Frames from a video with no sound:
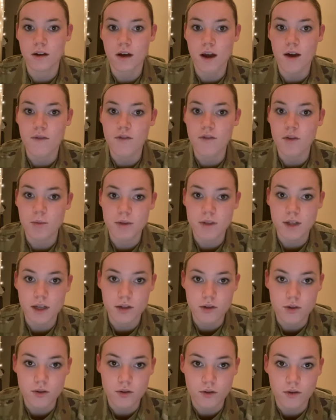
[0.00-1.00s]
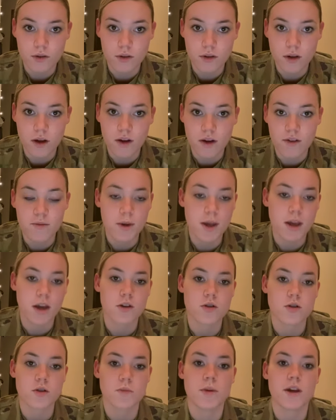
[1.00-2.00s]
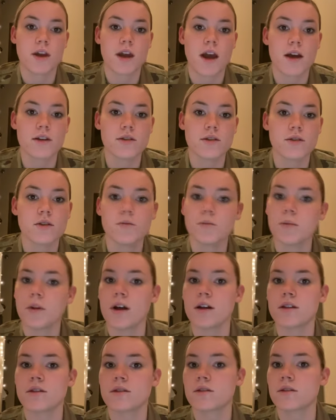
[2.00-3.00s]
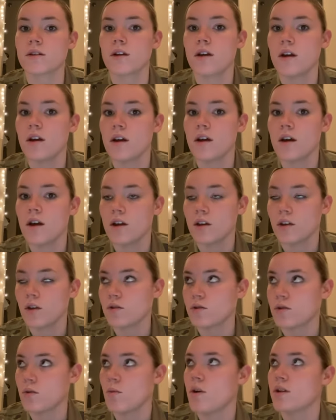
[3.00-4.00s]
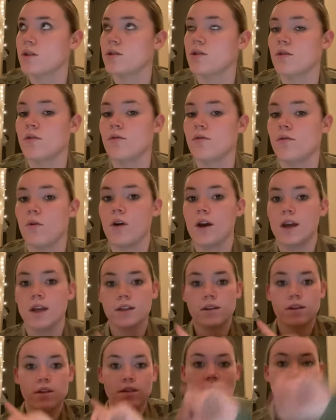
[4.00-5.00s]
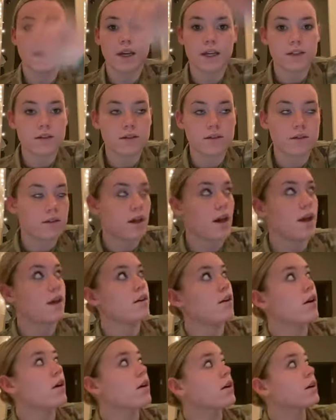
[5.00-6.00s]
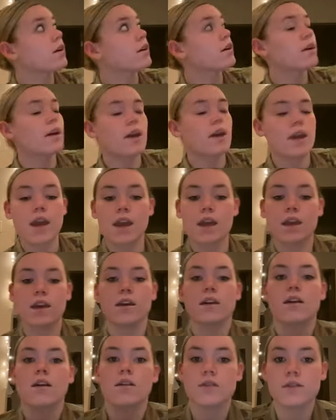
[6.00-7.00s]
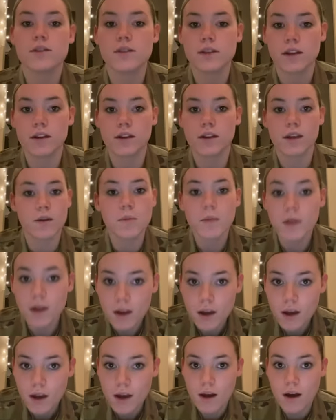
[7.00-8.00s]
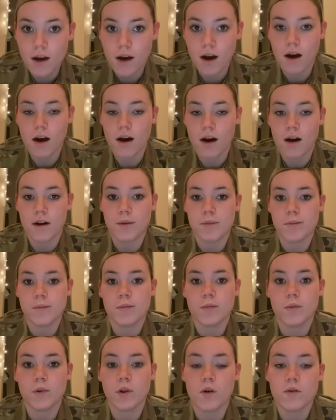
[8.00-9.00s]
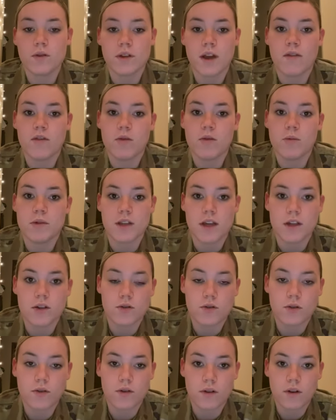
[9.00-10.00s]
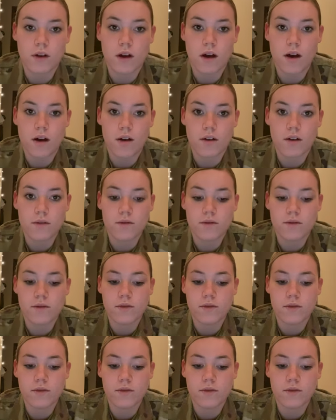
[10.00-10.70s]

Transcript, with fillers: have the potential of being a tripping hazard. Plus, you also want to avoid the lights that are hanging on the ceiling. Um, those have the potential of